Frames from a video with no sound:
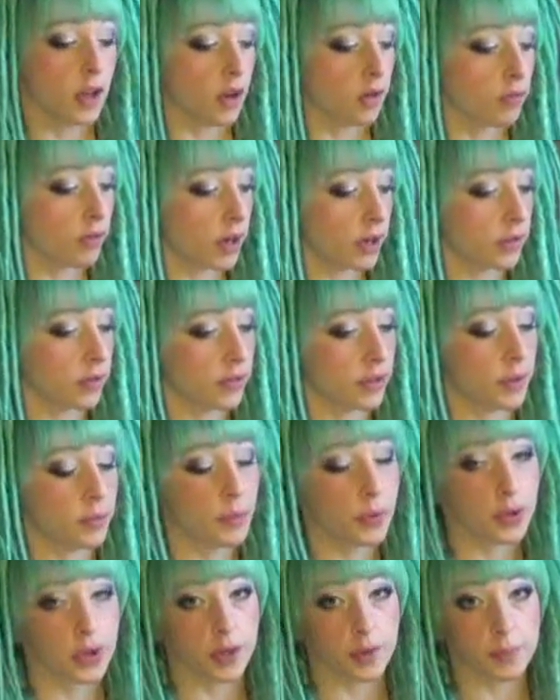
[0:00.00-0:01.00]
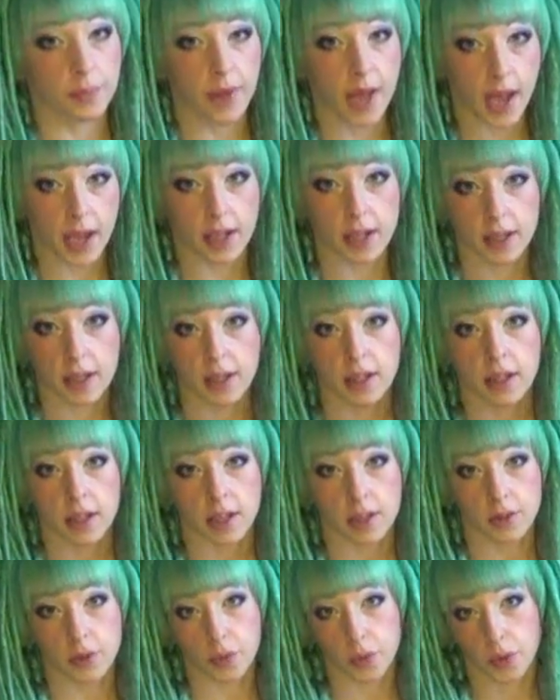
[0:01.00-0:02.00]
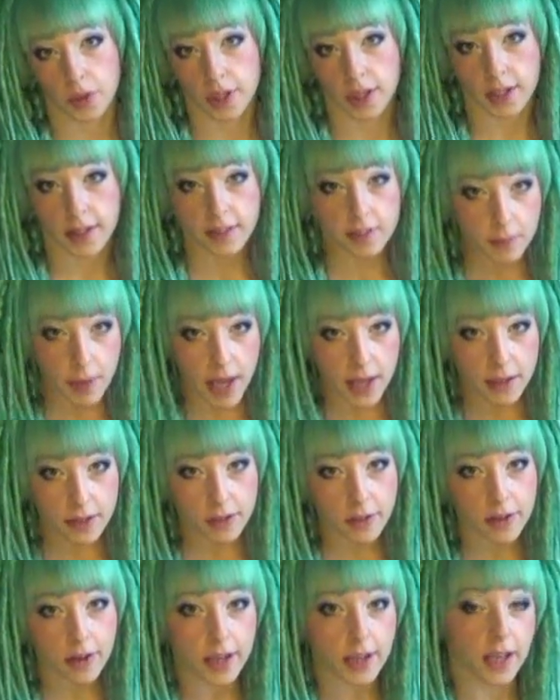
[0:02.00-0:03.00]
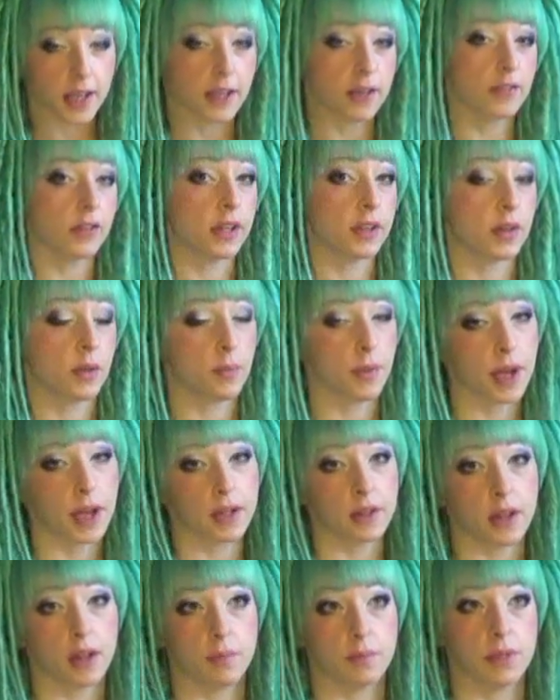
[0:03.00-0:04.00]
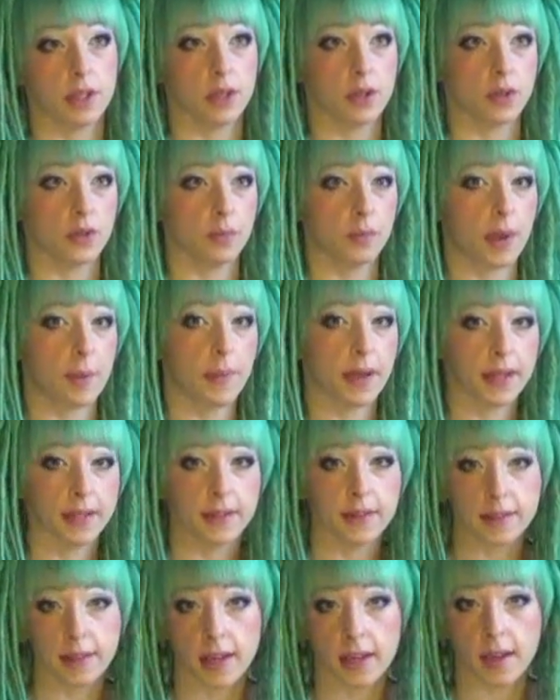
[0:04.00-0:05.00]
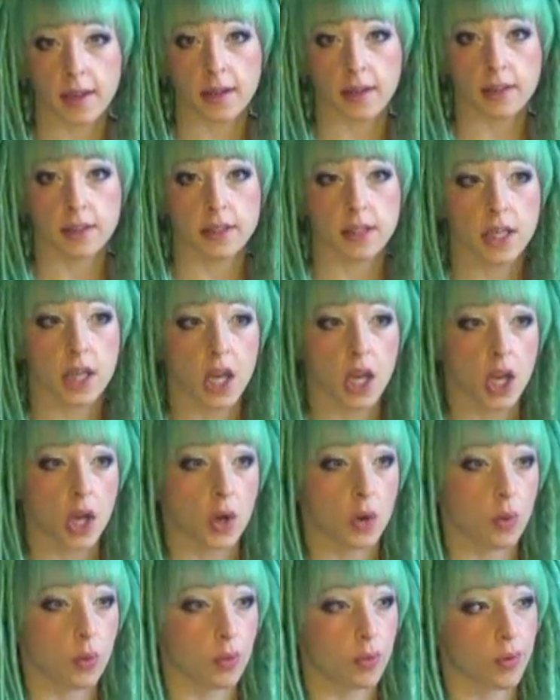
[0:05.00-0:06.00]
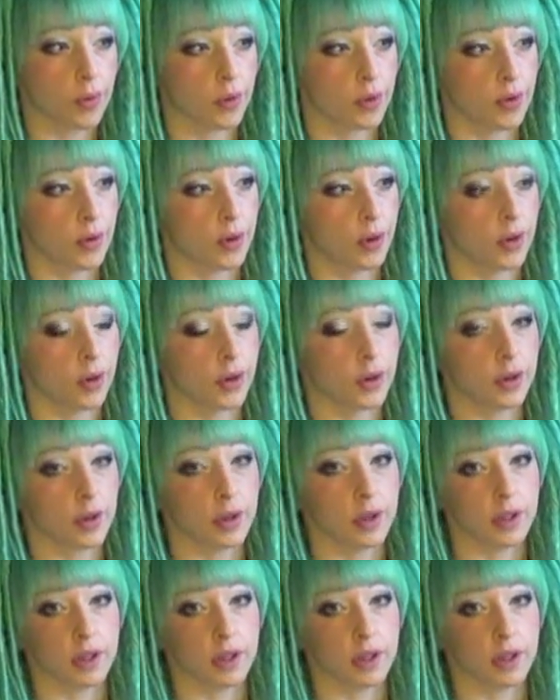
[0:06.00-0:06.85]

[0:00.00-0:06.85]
rather than put them back in an organized manner, I kind of let them pile up near my bedstand or,